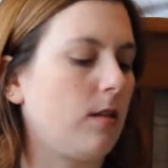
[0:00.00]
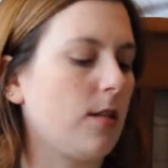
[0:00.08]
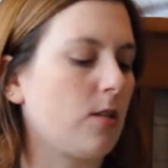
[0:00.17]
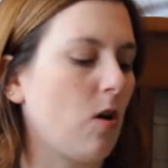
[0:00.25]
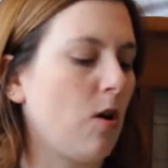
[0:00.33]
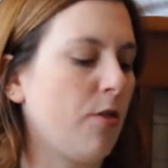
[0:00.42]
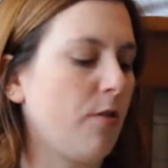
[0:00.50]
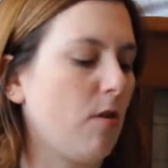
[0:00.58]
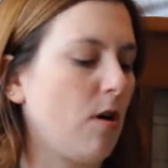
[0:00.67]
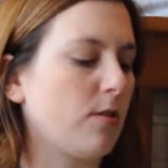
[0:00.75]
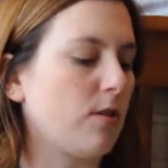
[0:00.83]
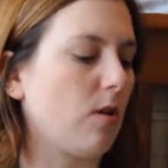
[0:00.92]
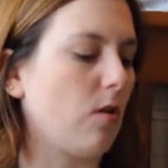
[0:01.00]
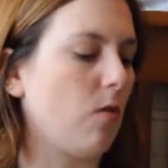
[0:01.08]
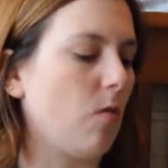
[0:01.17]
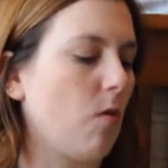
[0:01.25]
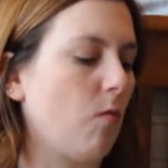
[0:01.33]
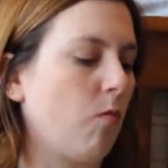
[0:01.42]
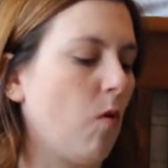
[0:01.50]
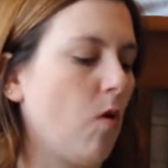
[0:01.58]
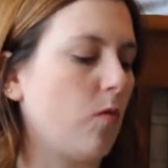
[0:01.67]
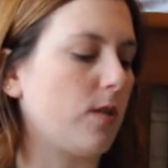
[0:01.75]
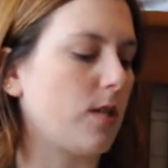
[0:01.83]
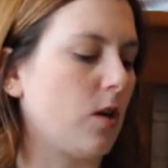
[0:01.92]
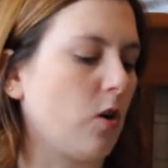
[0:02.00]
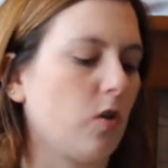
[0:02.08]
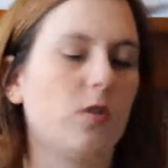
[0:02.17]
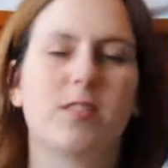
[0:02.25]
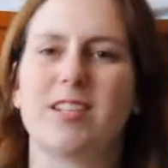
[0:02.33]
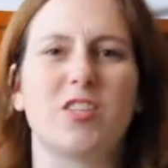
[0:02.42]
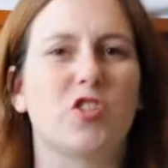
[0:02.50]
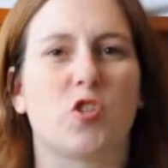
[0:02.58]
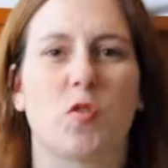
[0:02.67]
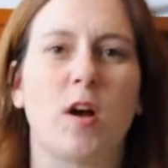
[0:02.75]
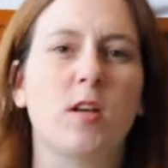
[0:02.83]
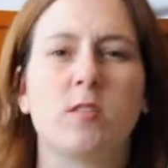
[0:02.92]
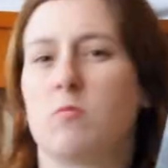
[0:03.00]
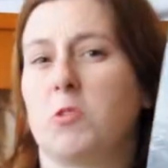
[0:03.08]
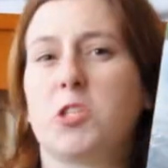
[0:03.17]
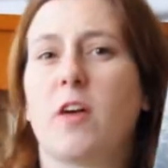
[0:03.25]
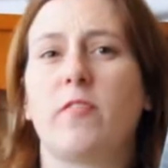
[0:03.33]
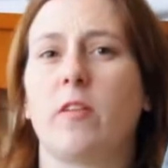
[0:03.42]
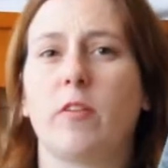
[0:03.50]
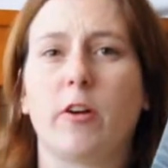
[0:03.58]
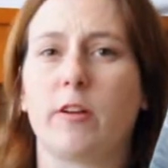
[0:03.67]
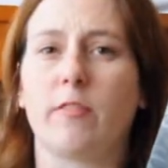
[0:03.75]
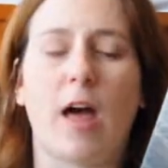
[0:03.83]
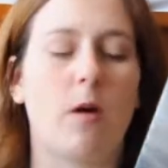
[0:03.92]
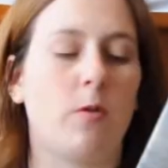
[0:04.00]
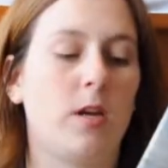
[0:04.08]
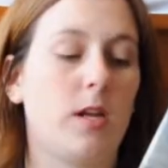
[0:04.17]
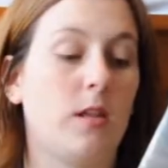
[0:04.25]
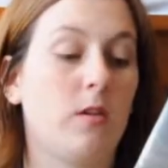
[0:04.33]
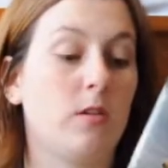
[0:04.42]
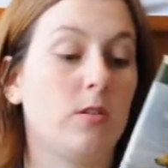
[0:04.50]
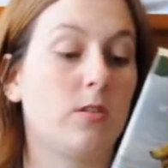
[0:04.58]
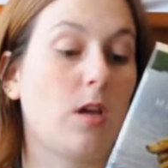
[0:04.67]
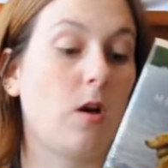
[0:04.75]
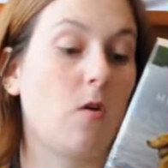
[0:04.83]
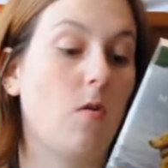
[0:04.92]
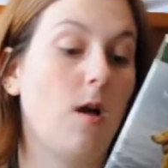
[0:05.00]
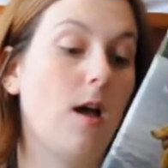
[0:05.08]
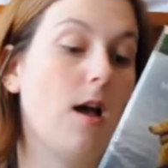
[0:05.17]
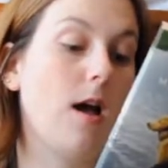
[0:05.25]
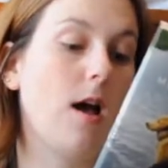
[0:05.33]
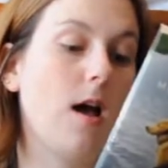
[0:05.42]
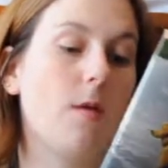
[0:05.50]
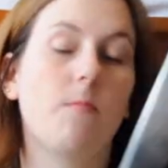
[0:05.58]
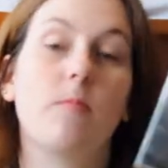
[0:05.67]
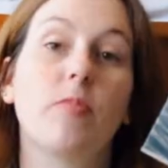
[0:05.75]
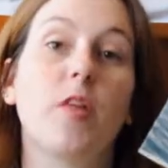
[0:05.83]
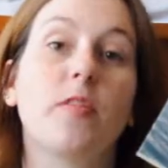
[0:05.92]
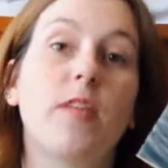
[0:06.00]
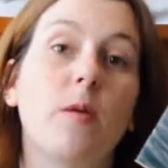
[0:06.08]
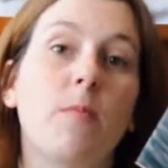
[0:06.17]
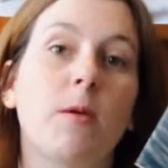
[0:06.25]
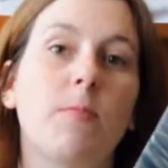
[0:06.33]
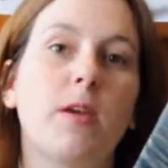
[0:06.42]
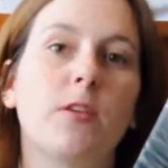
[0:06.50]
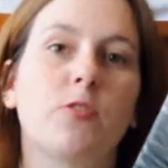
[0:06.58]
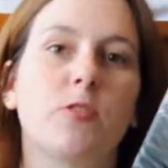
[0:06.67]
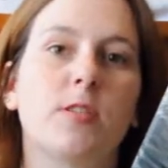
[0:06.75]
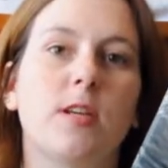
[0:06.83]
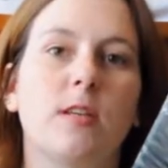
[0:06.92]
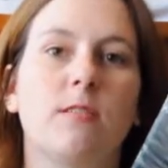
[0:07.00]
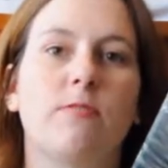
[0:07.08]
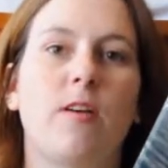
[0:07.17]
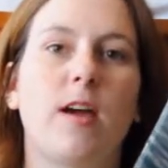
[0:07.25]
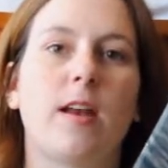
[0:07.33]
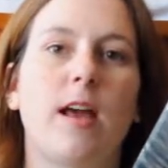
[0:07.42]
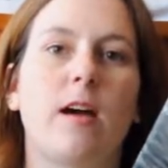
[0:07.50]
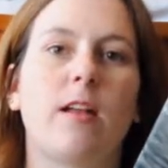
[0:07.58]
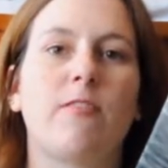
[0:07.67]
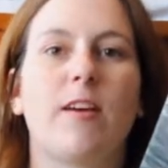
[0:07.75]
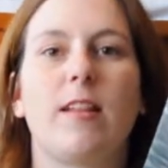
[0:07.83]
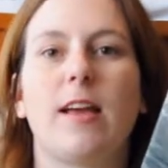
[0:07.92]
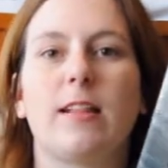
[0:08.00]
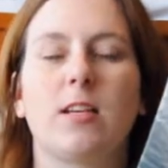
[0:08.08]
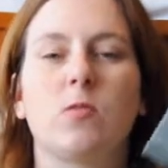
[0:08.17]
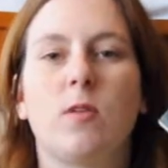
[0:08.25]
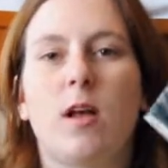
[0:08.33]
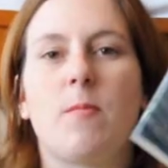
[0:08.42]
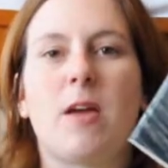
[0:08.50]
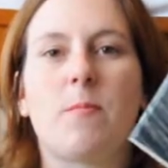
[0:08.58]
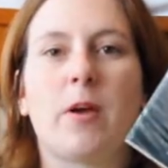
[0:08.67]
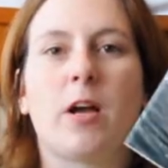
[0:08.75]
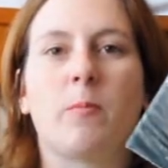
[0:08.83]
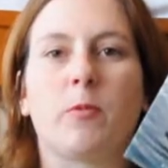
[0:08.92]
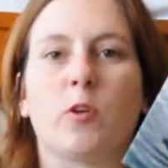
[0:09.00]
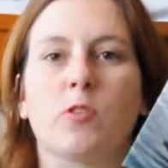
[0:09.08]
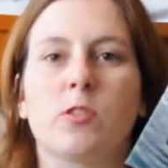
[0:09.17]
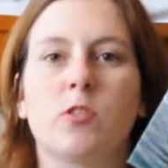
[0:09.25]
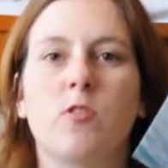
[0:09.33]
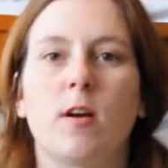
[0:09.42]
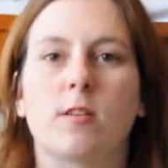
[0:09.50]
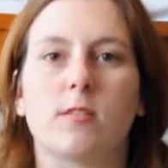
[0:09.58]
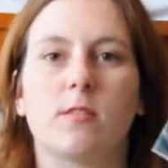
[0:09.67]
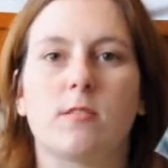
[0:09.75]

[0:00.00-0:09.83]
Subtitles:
This author also wrote Girls in Trucks, which I've never heard of that one either, so thought that might be interesting to find out. If I like this one, I might pick up Girls in Trucks.